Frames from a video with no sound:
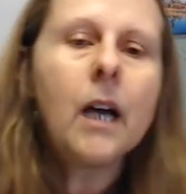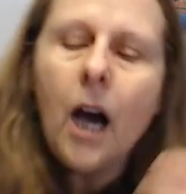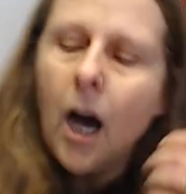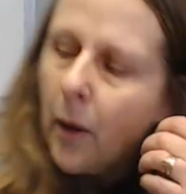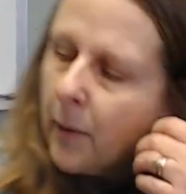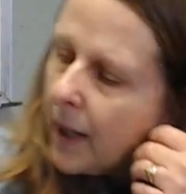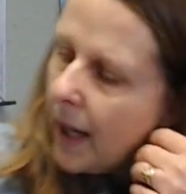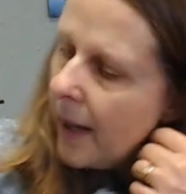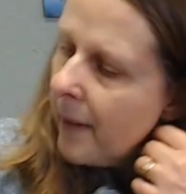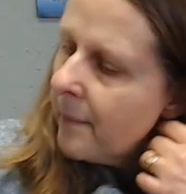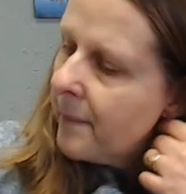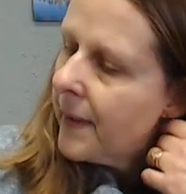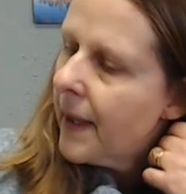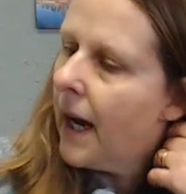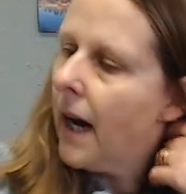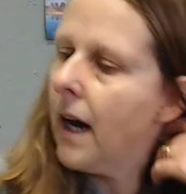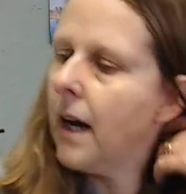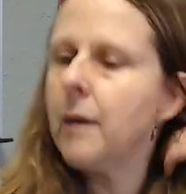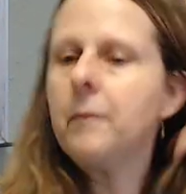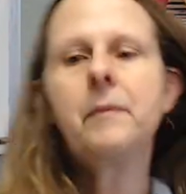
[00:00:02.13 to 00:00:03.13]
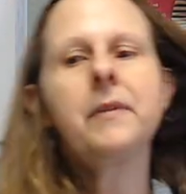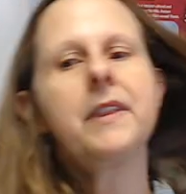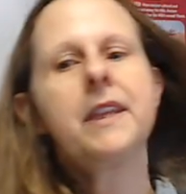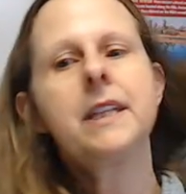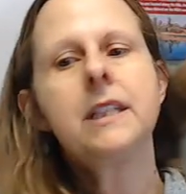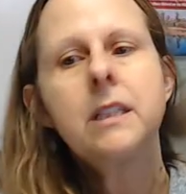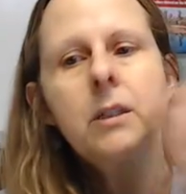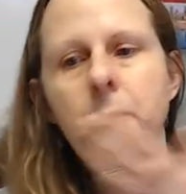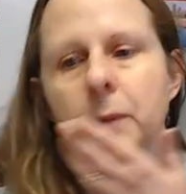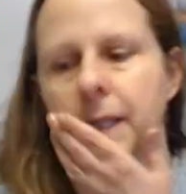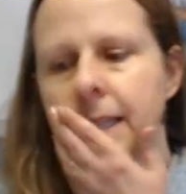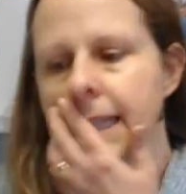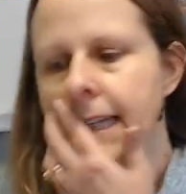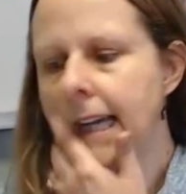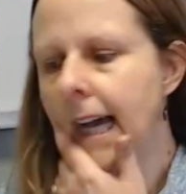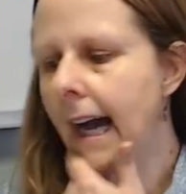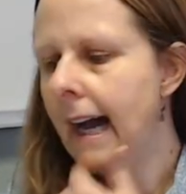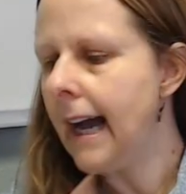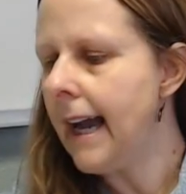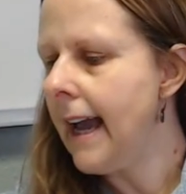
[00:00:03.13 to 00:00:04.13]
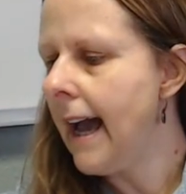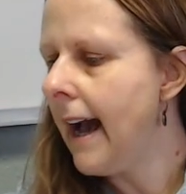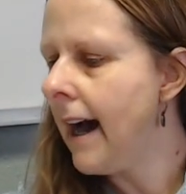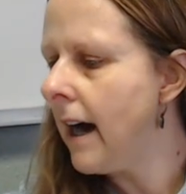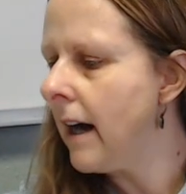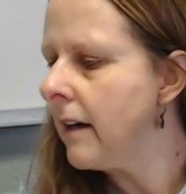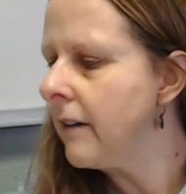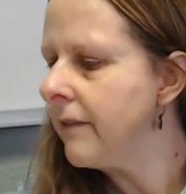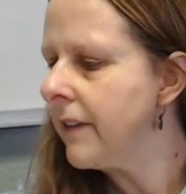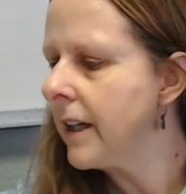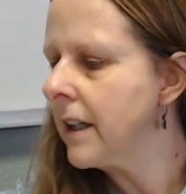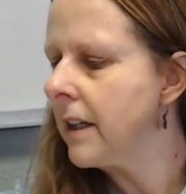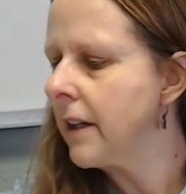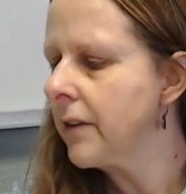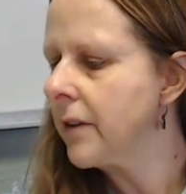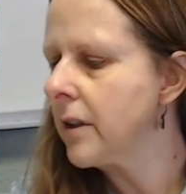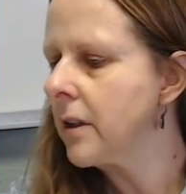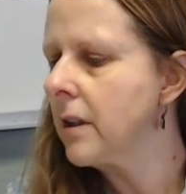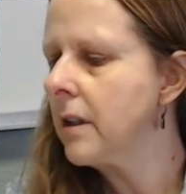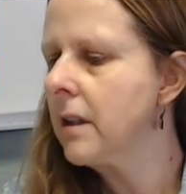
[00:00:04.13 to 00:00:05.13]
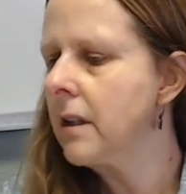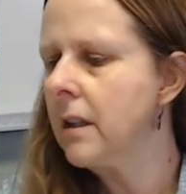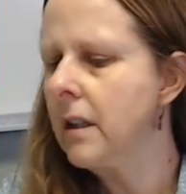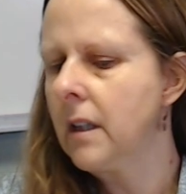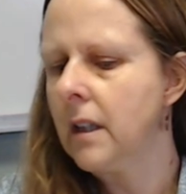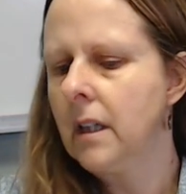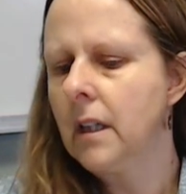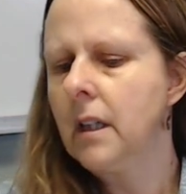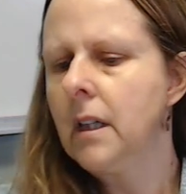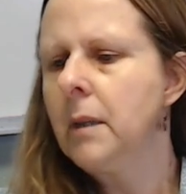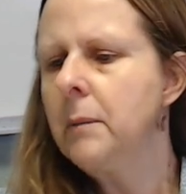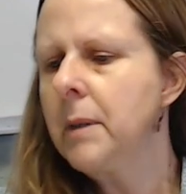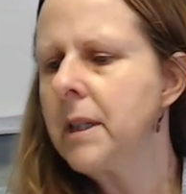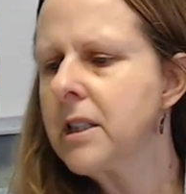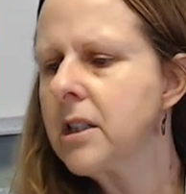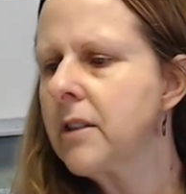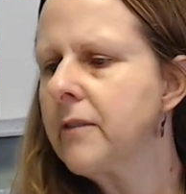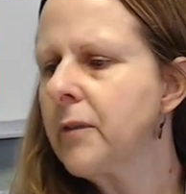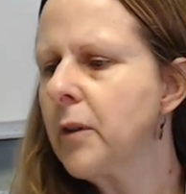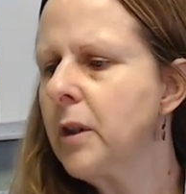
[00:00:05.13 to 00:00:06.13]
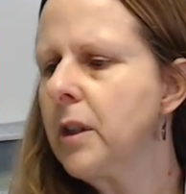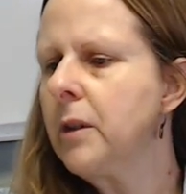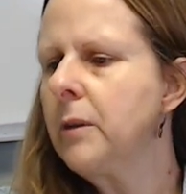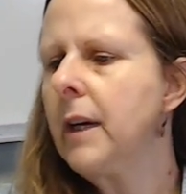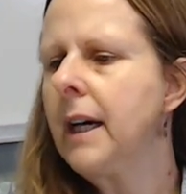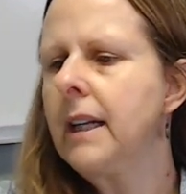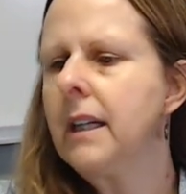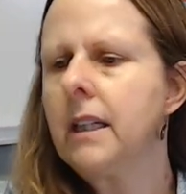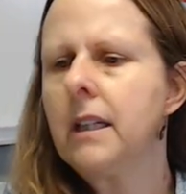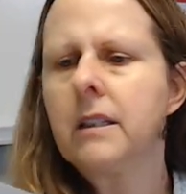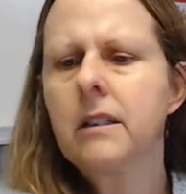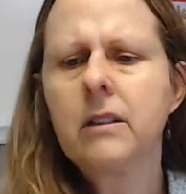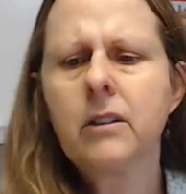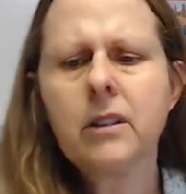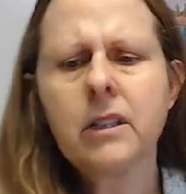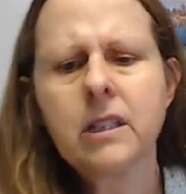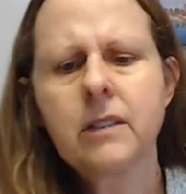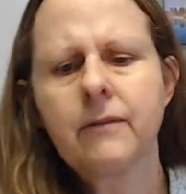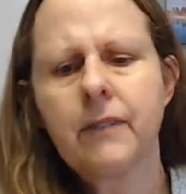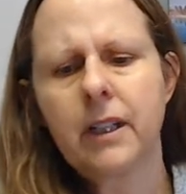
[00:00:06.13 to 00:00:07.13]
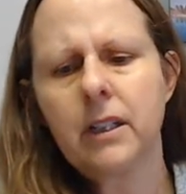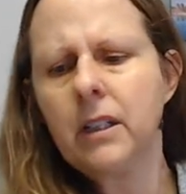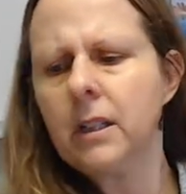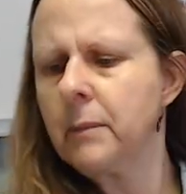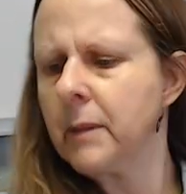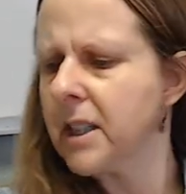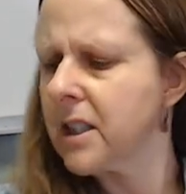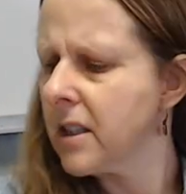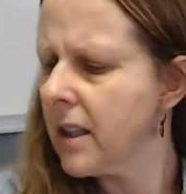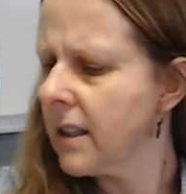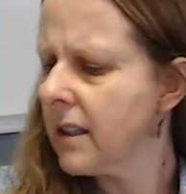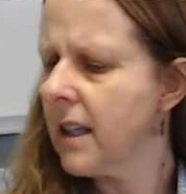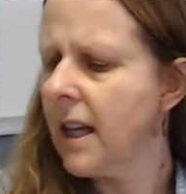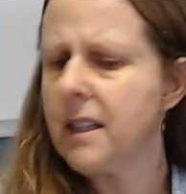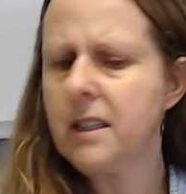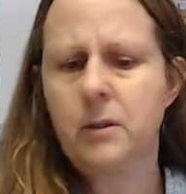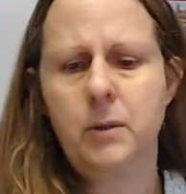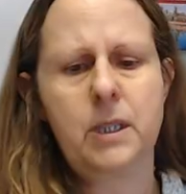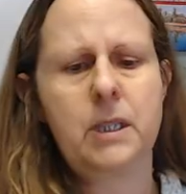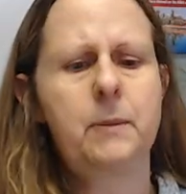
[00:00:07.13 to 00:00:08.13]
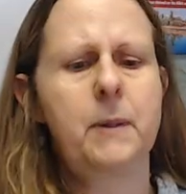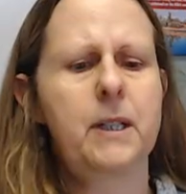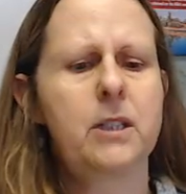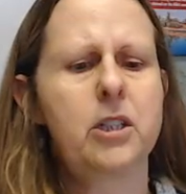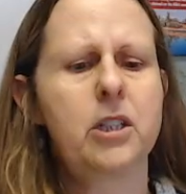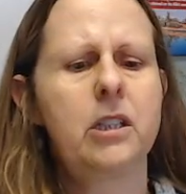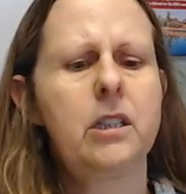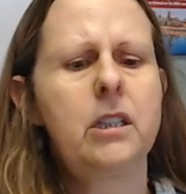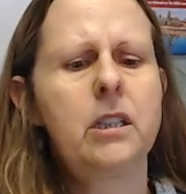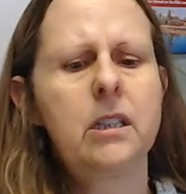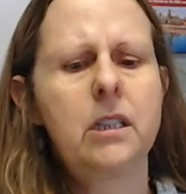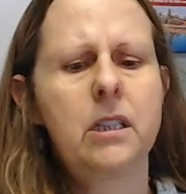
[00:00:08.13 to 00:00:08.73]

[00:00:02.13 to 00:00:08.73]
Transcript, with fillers: Okay, um, this week I have another picture for you, and it looks very much like last week's picture.